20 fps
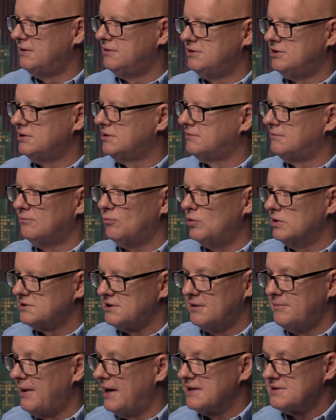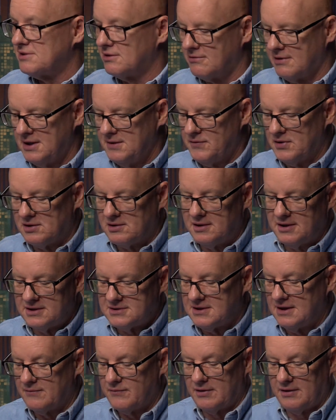just whistling past the graveyard. It's
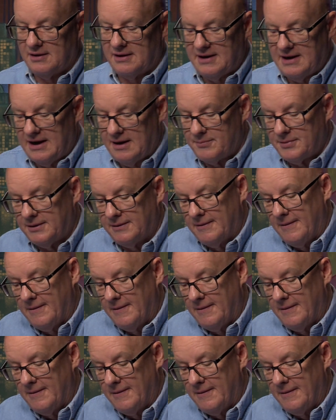never going to happen.